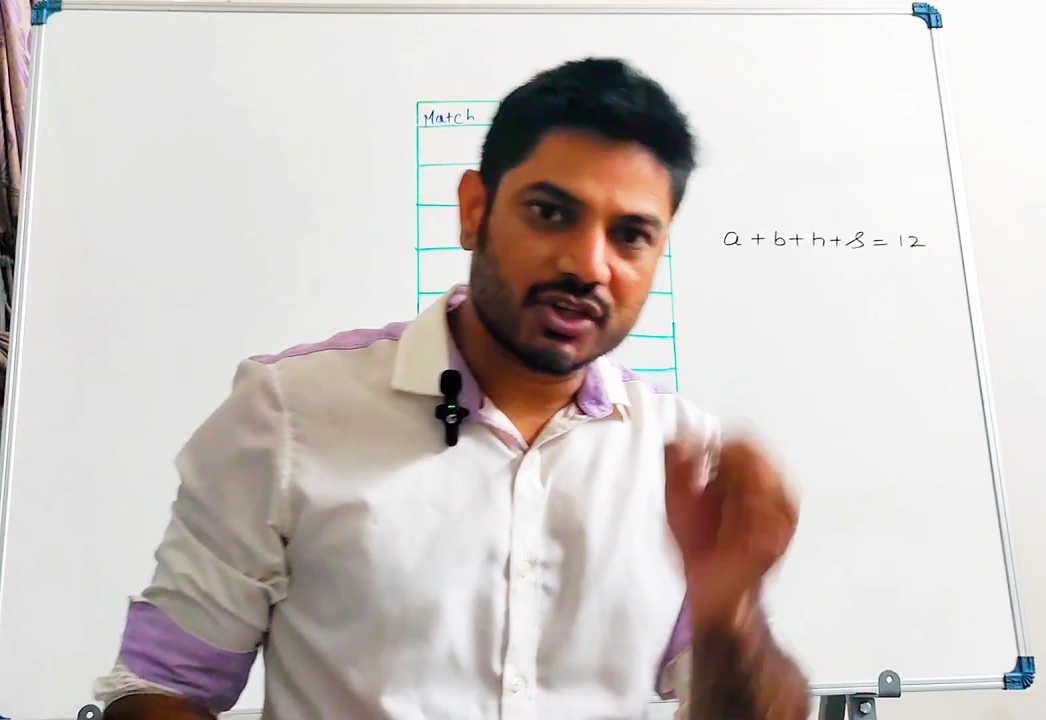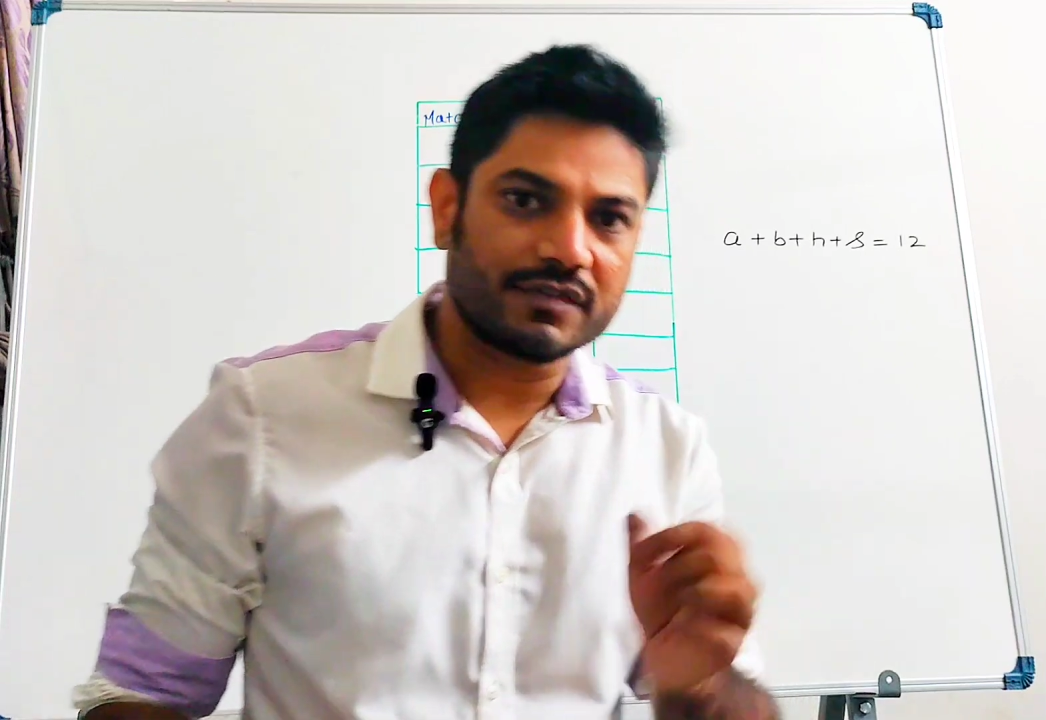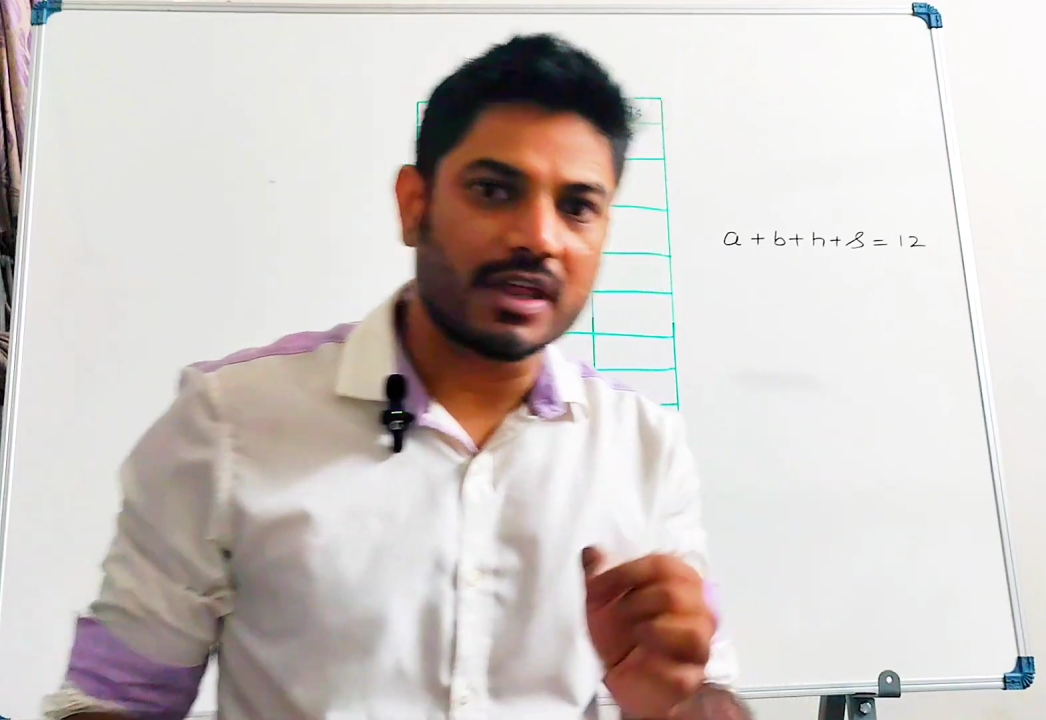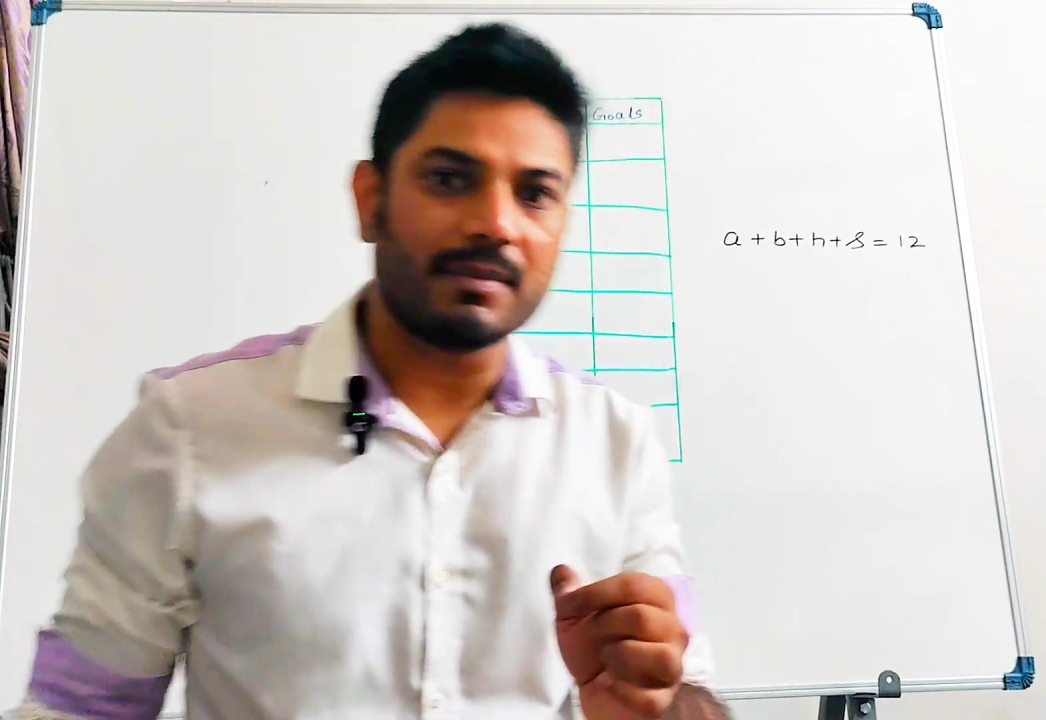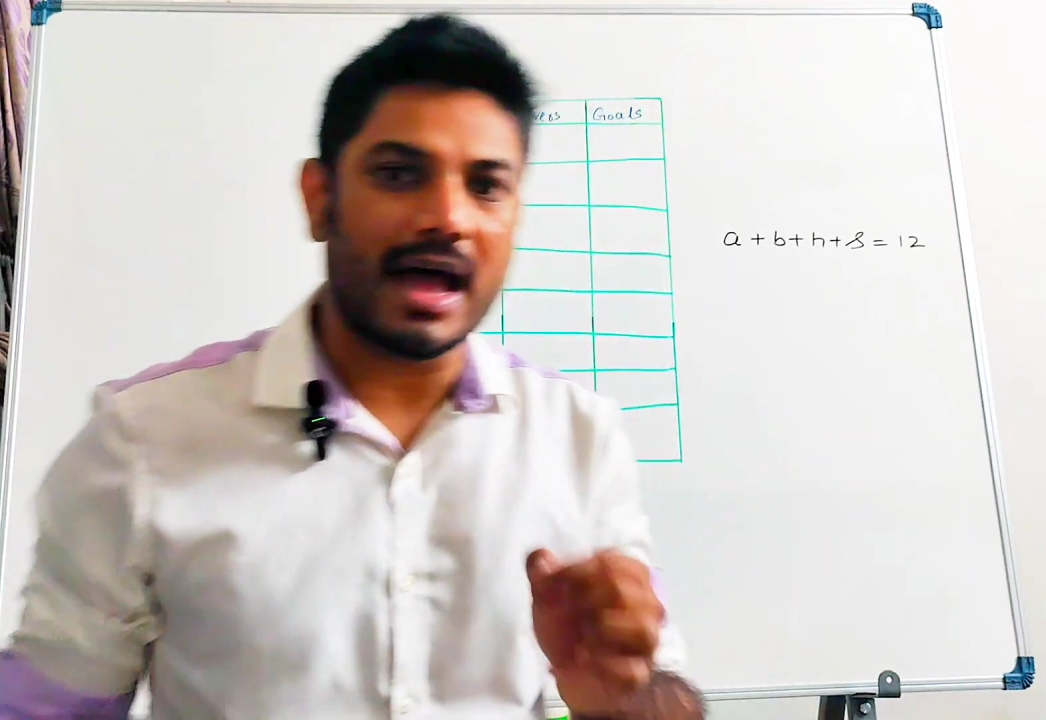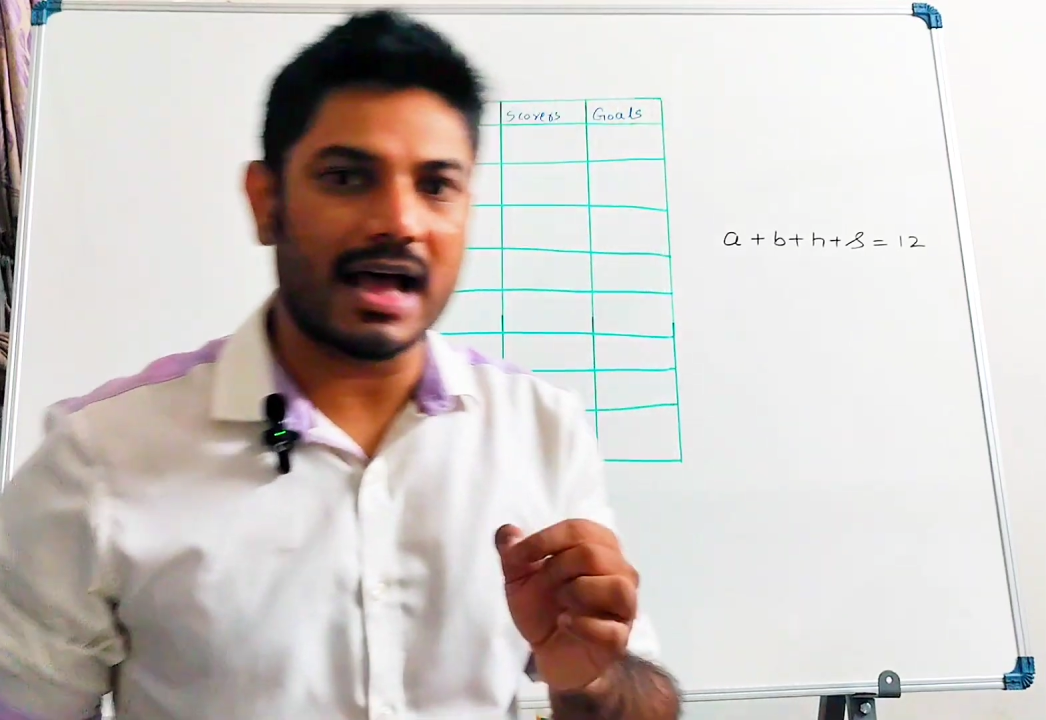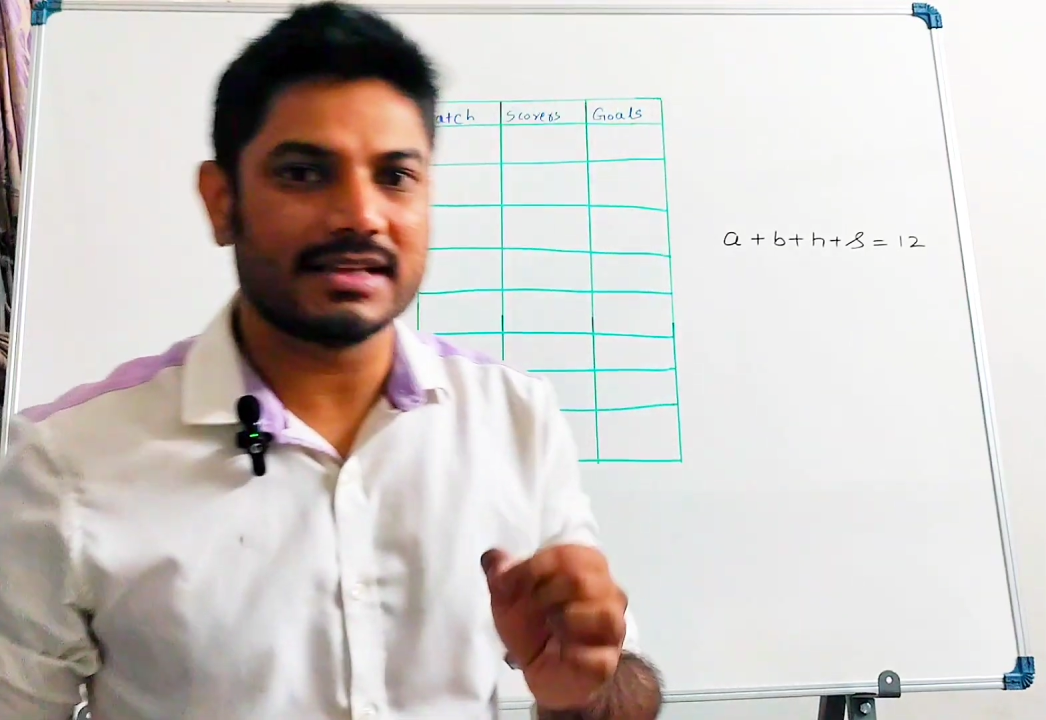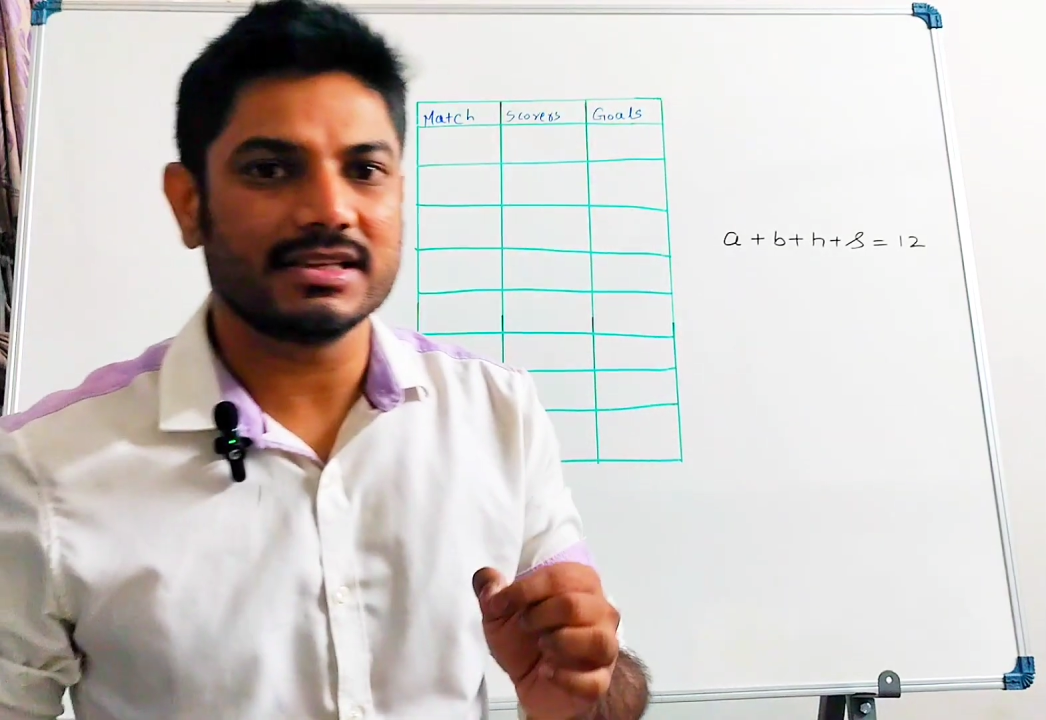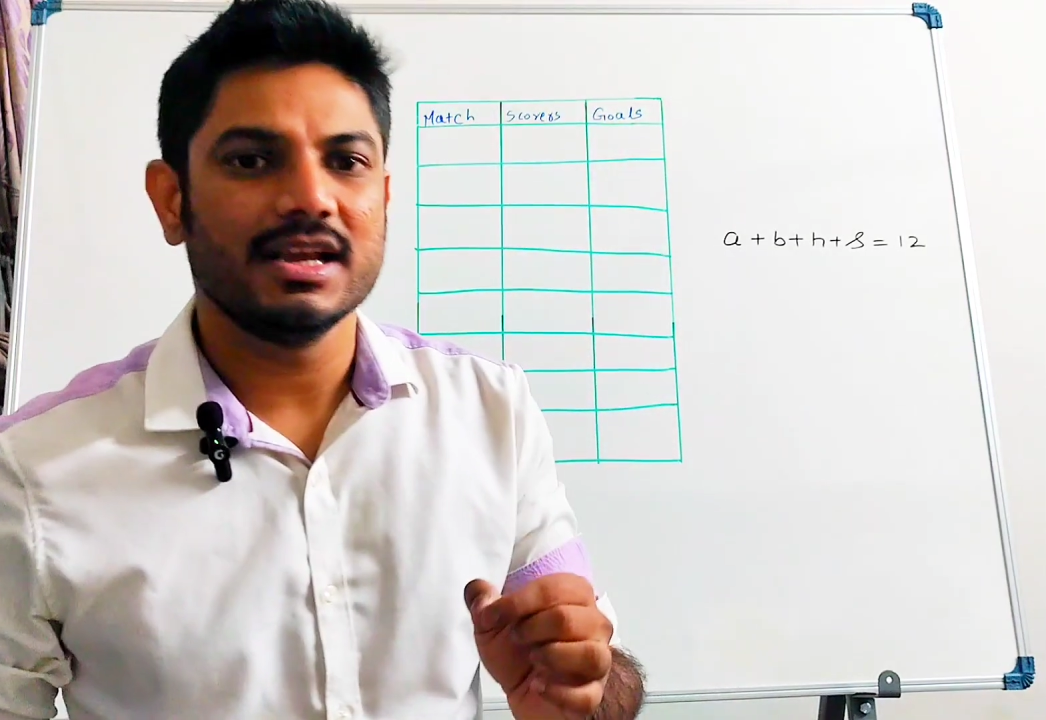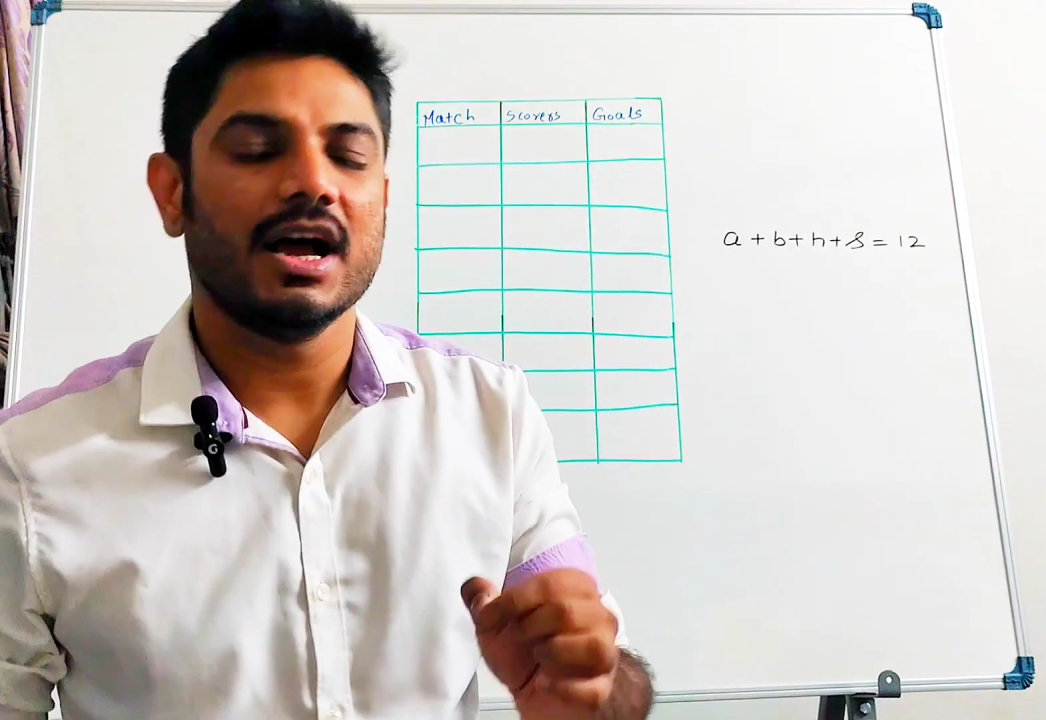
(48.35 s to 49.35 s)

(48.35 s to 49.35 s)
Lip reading: of them has